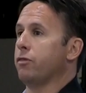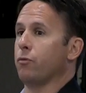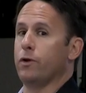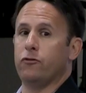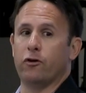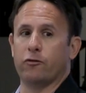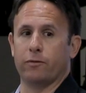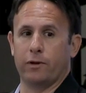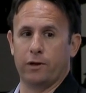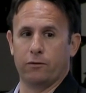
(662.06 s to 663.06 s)
three
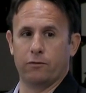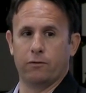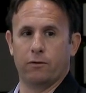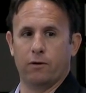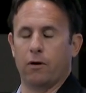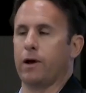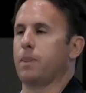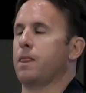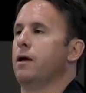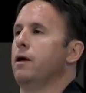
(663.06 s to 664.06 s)
judgment liens. All right.
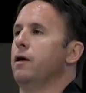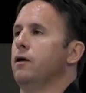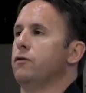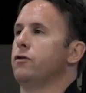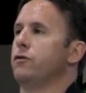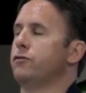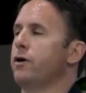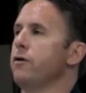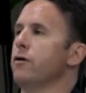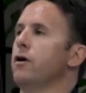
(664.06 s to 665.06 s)
So you
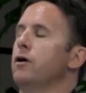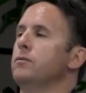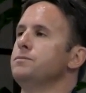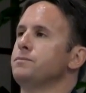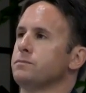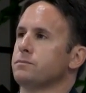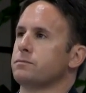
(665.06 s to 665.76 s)
sell your home,